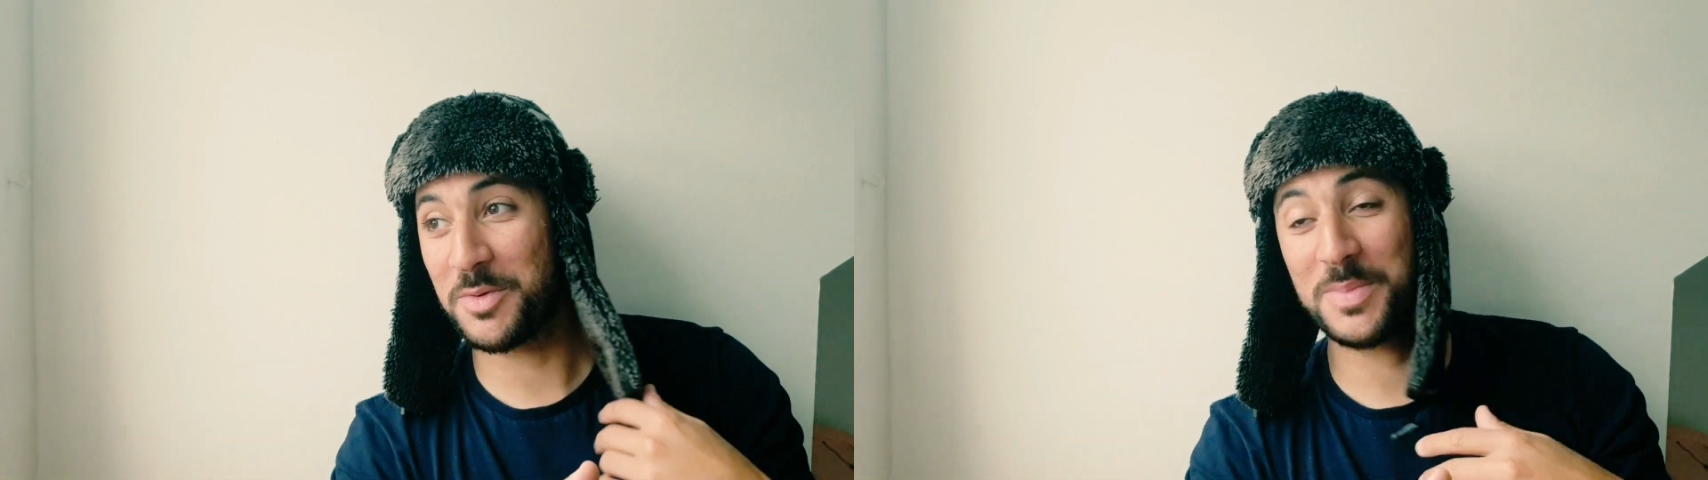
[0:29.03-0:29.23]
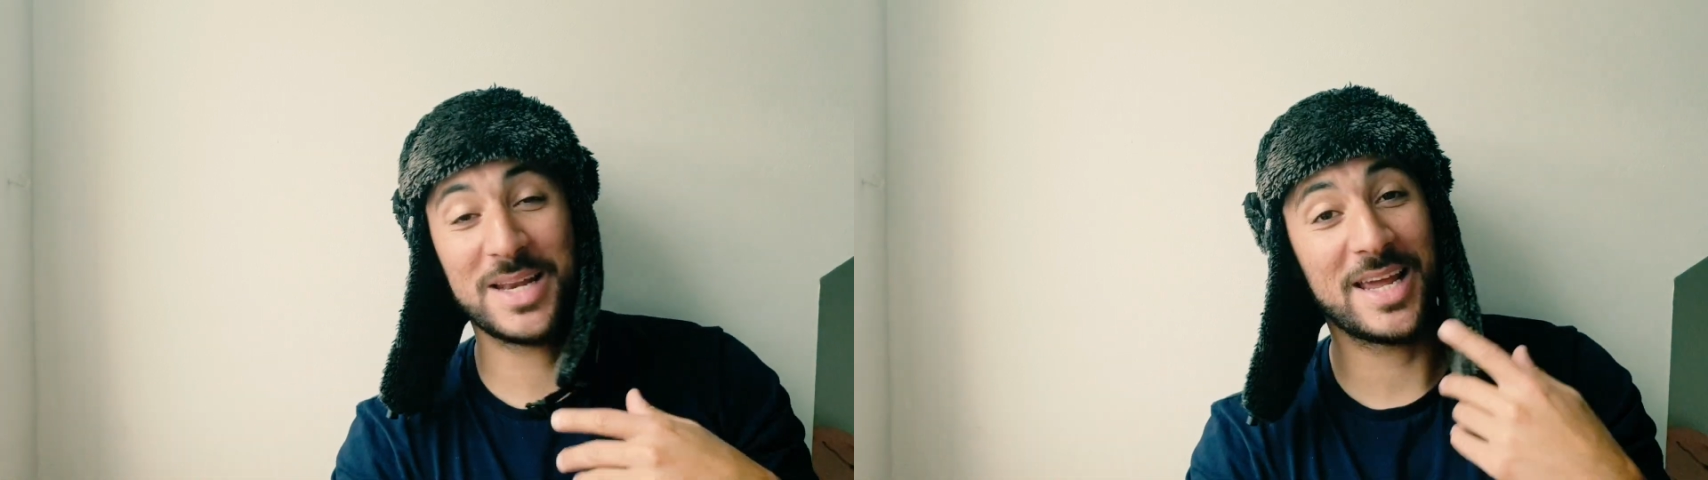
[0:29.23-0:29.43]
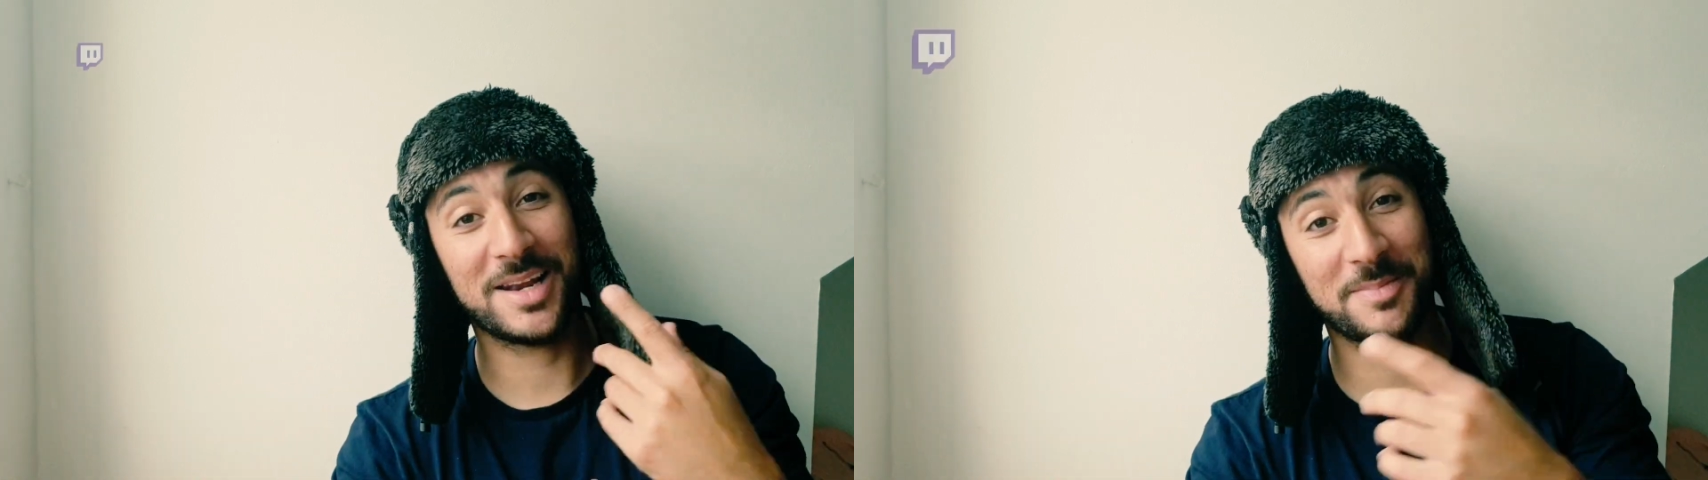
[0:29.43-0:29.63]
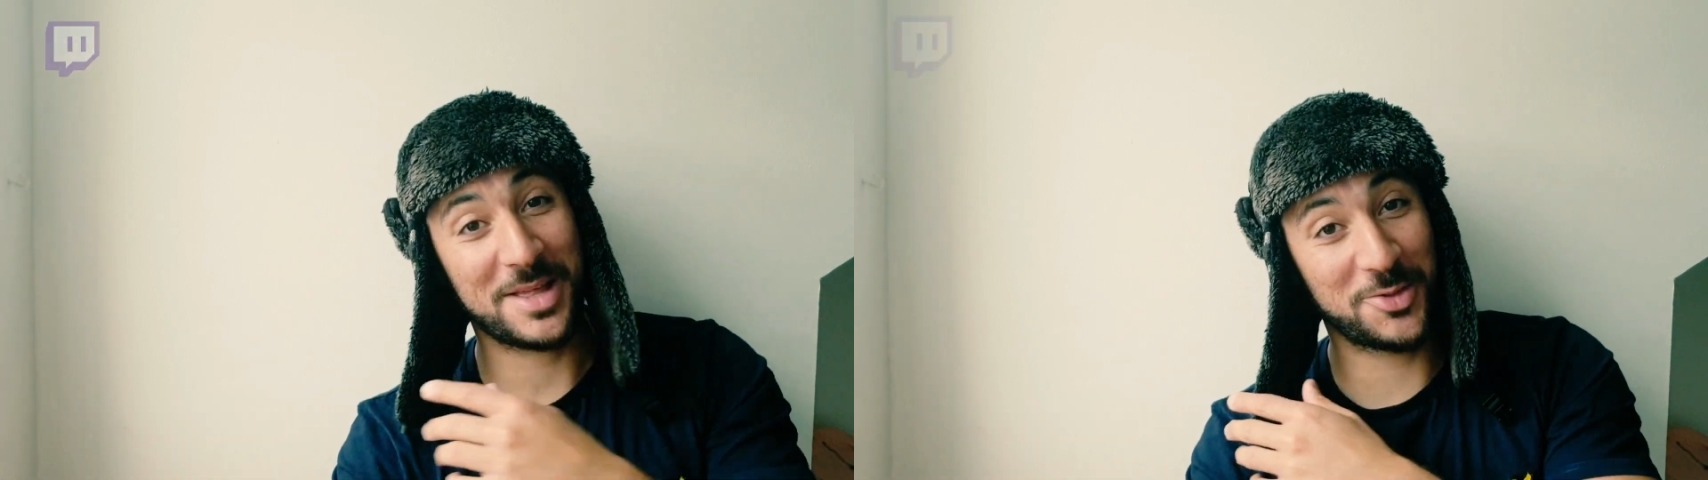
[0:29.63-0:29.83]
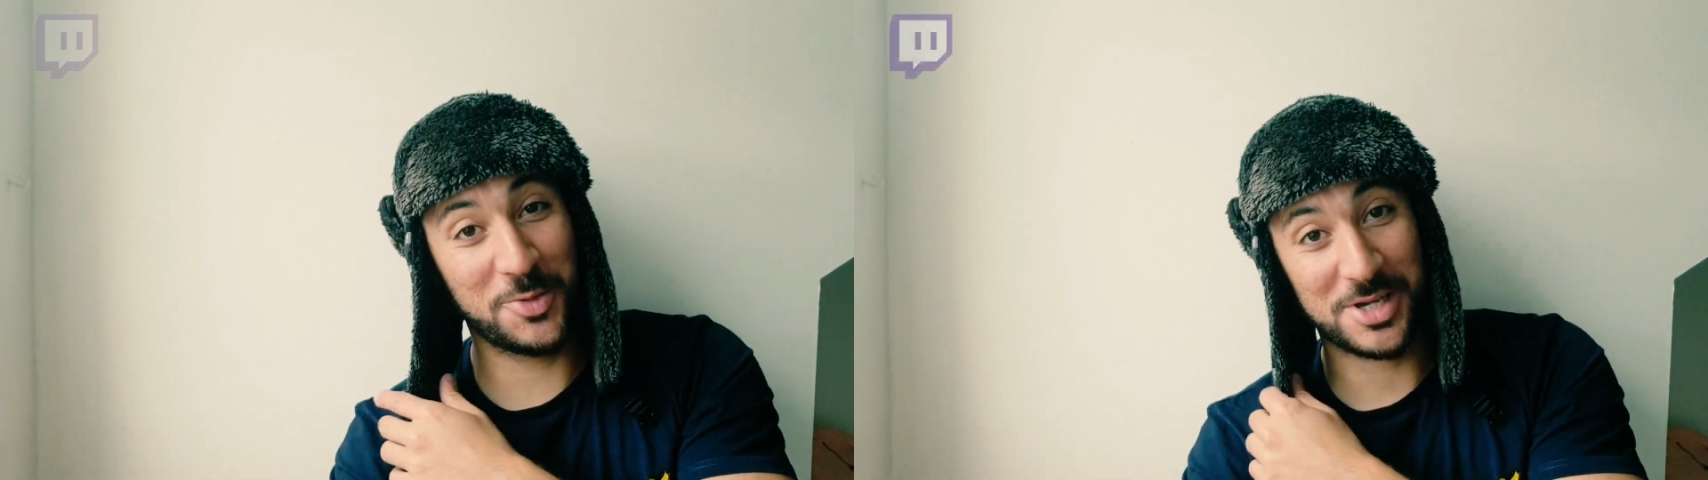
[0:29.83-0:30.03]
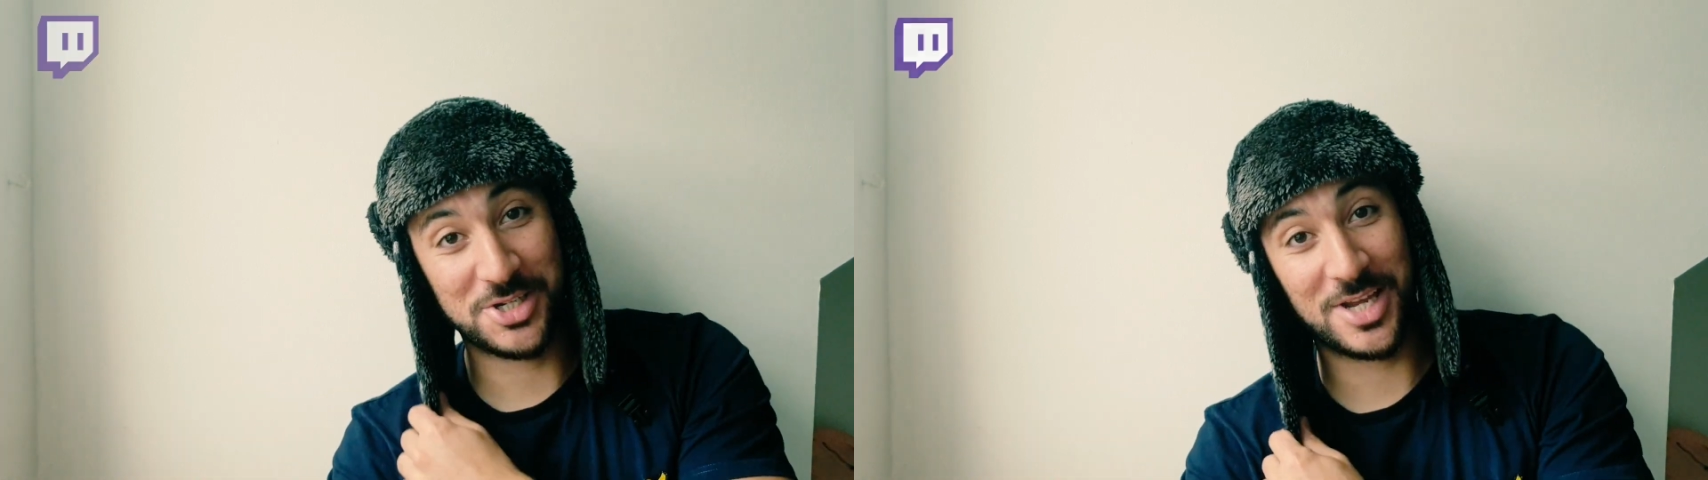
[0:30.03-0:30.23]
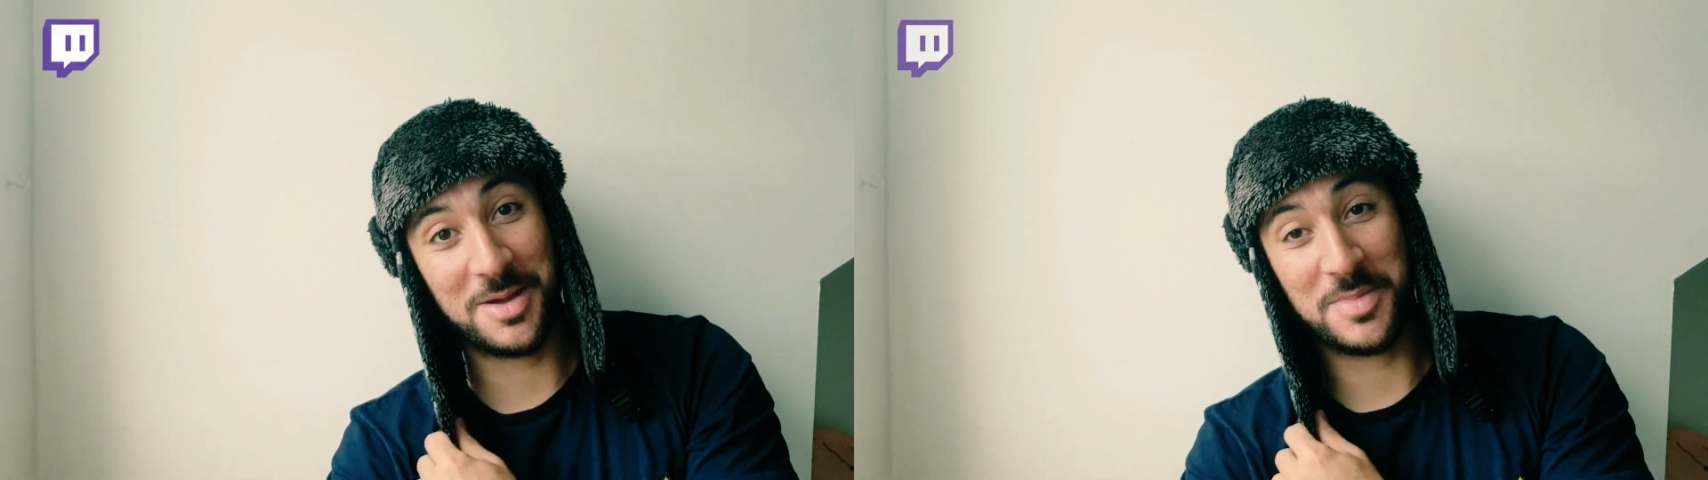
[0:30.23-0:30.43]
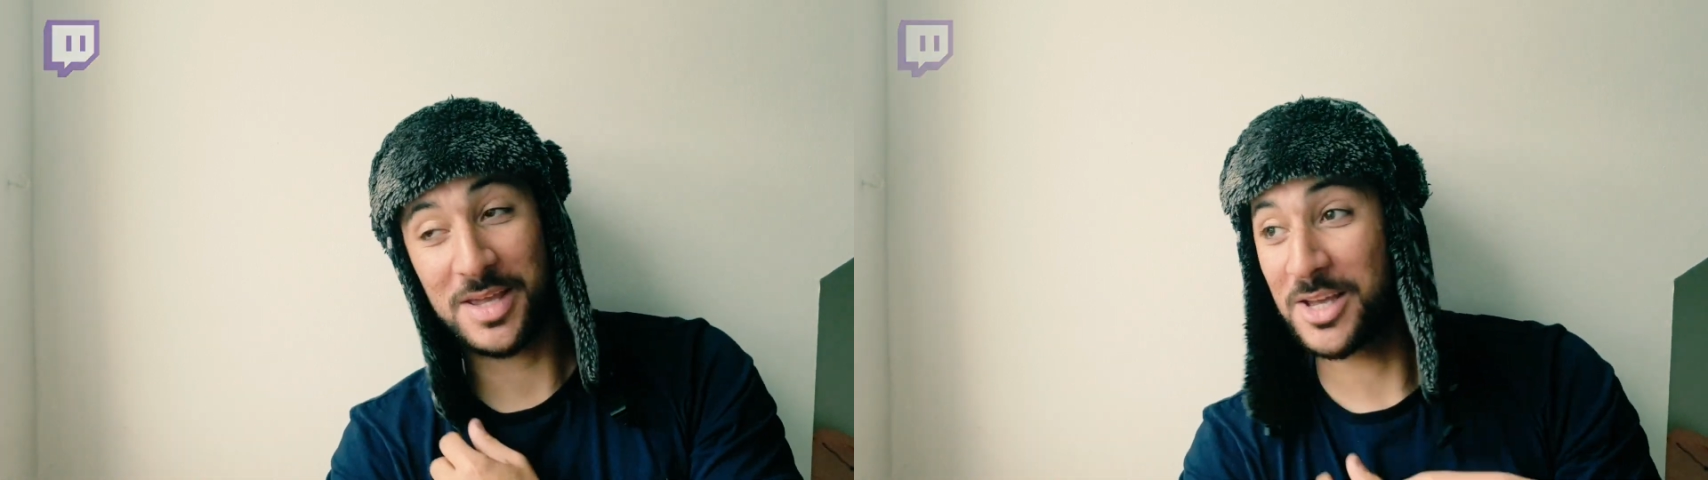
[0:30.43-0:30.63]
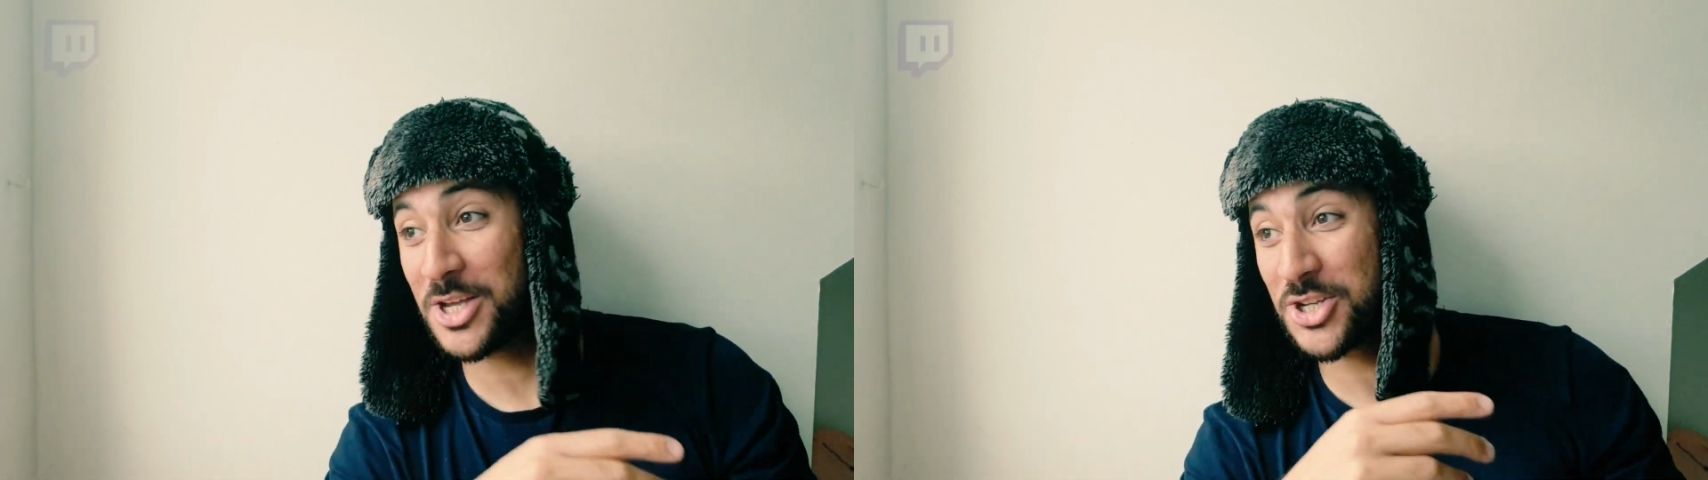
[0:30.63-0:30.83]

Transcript: we've been hitting up that Twitch, you get me?